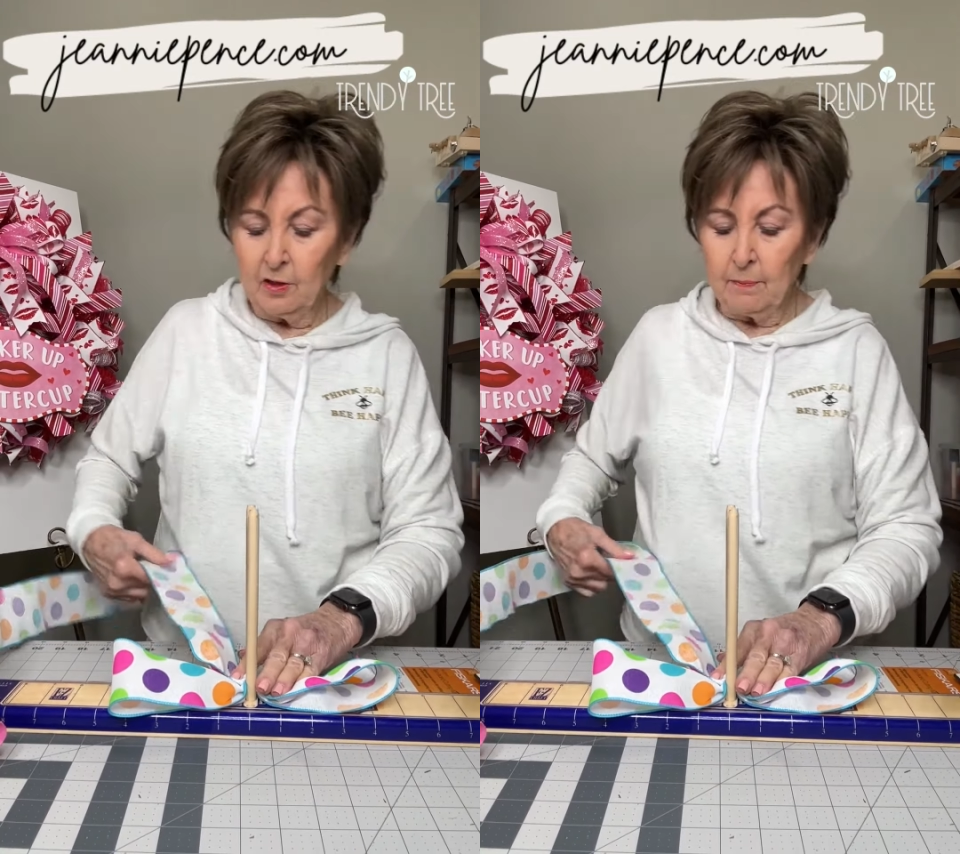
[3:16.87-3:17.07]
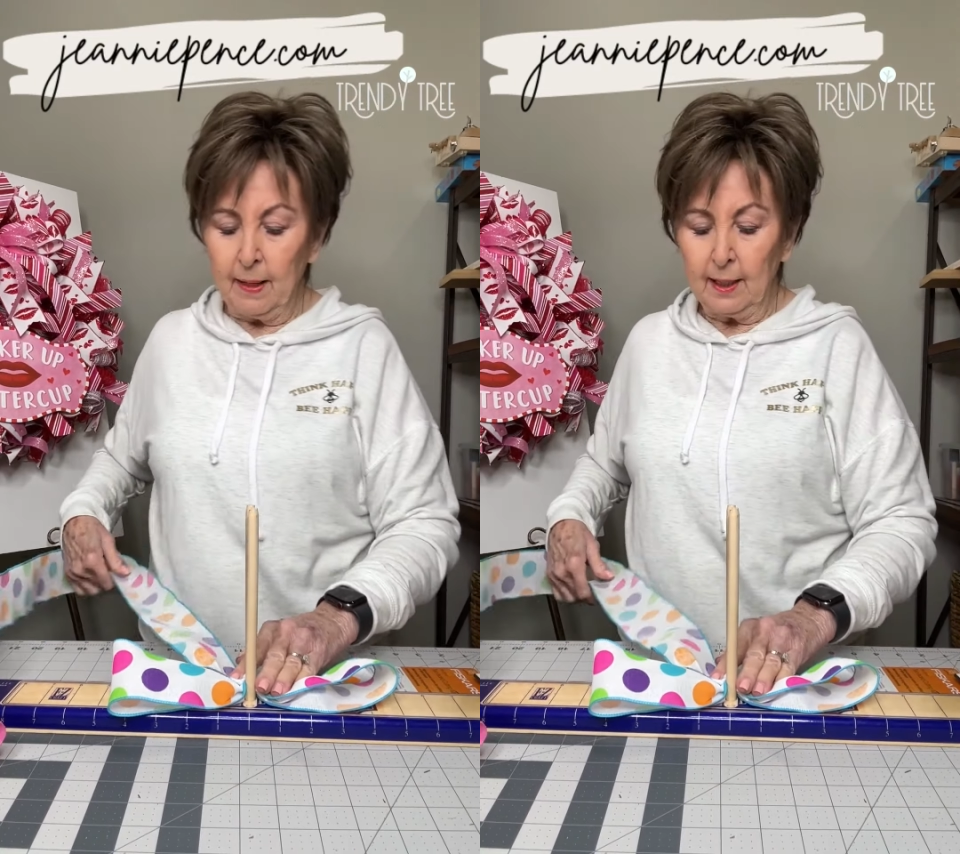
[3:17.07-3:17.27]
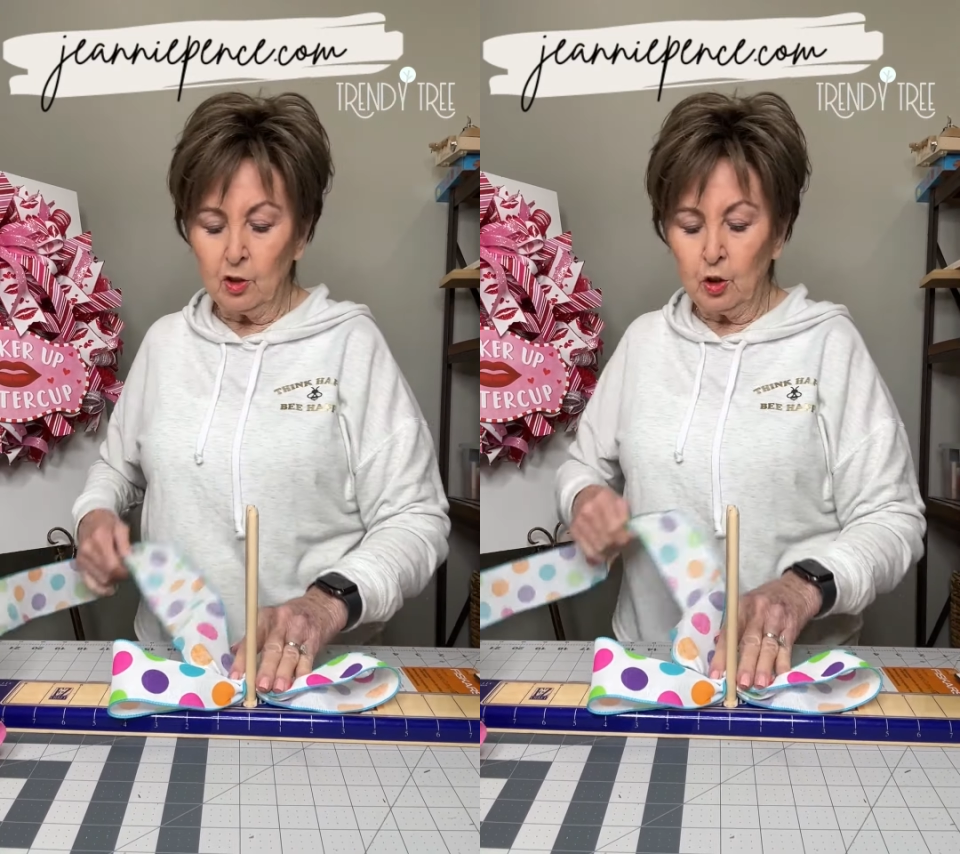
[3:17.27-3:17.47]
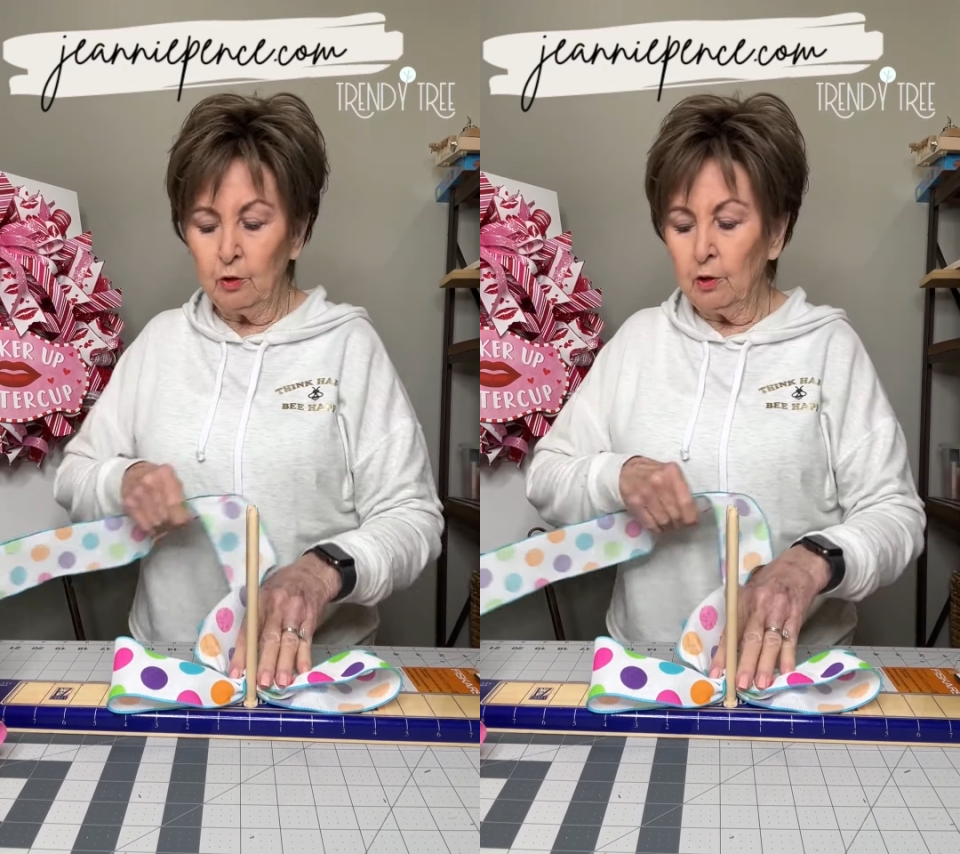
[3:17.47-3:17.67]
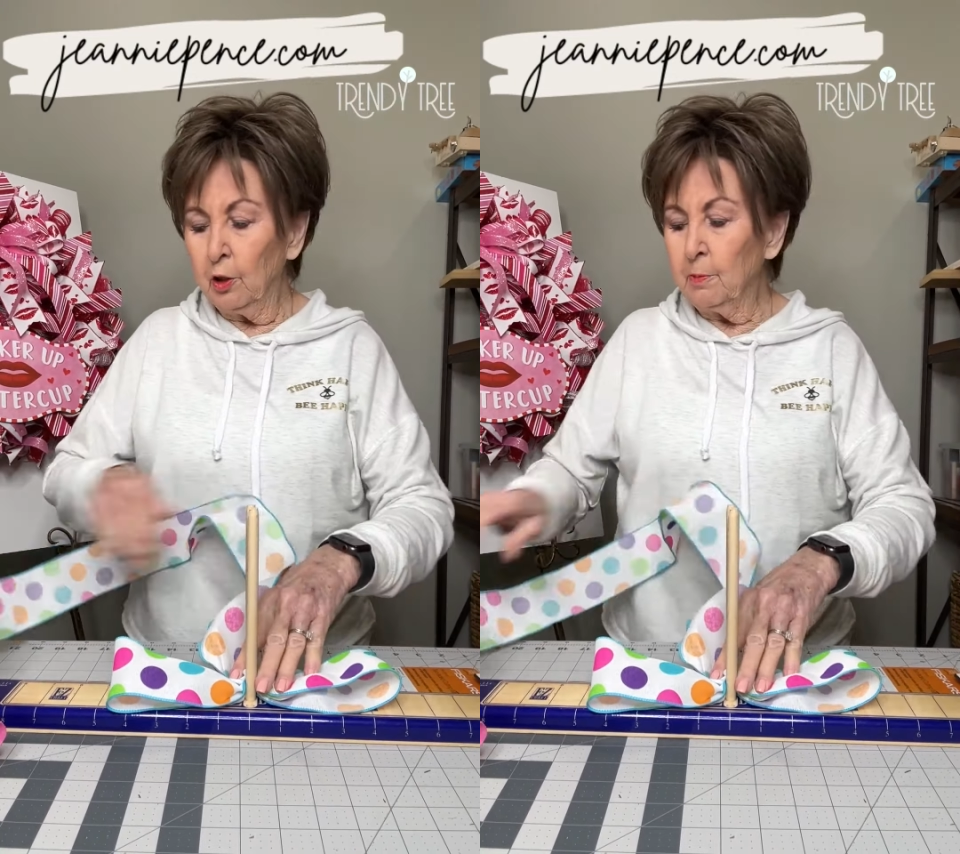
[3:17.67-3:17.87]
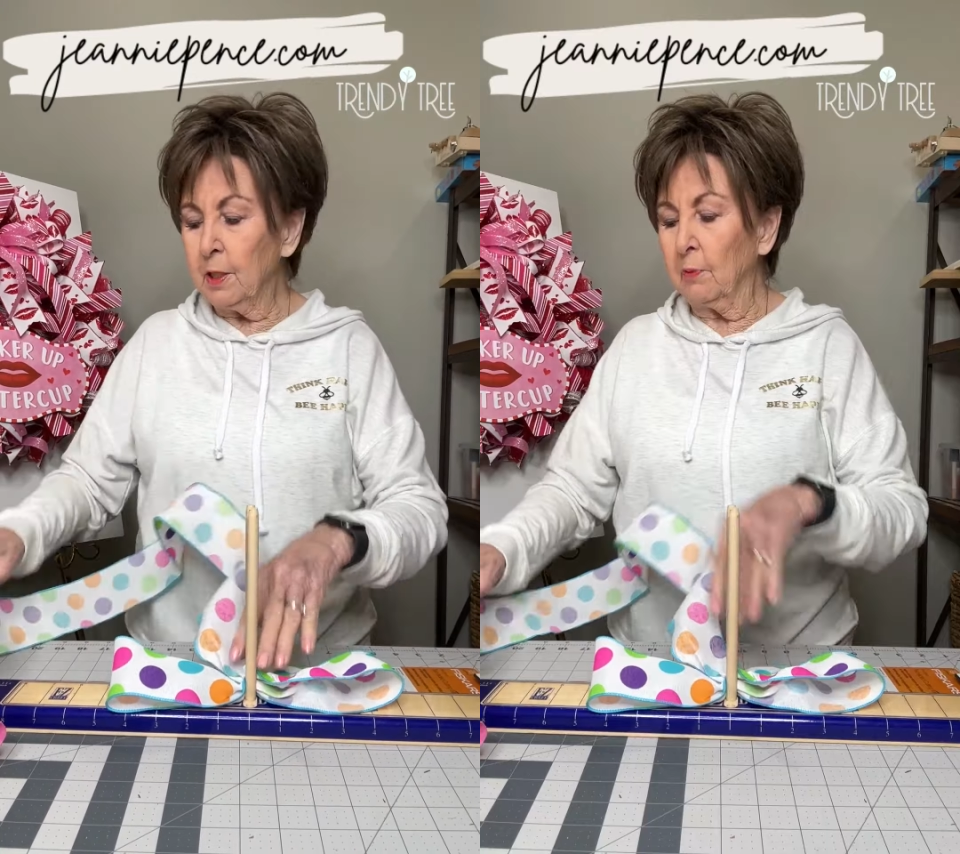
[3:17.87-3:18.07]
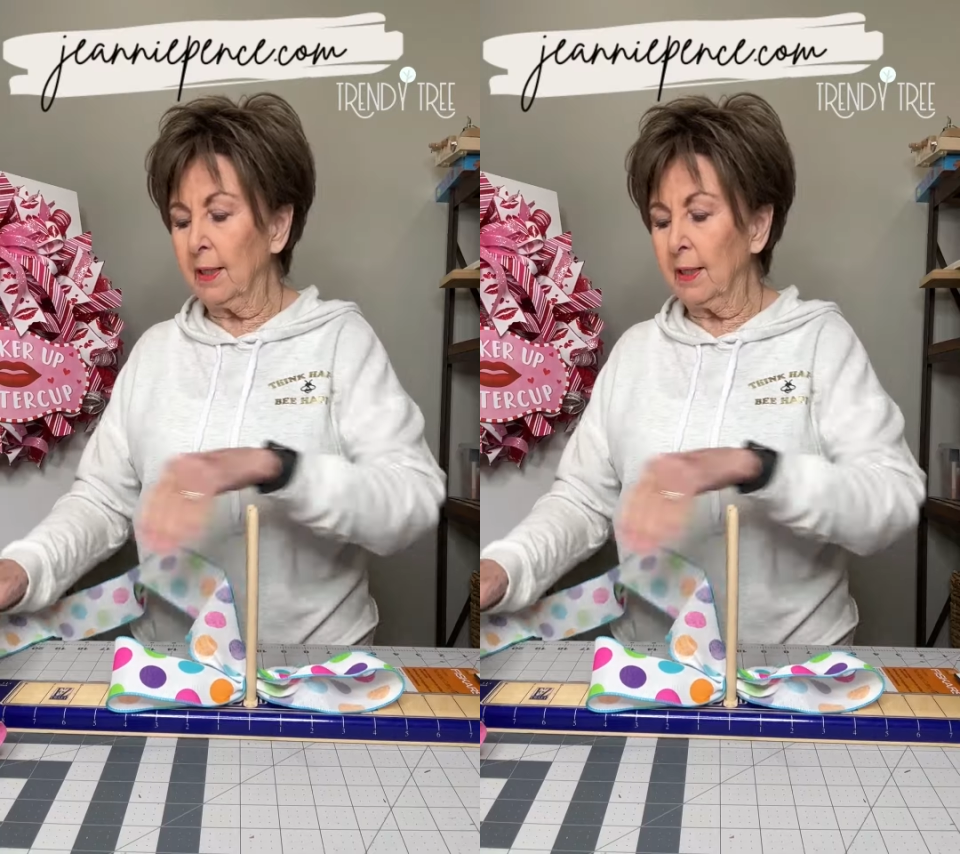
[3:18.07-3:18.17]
to make 2 loops on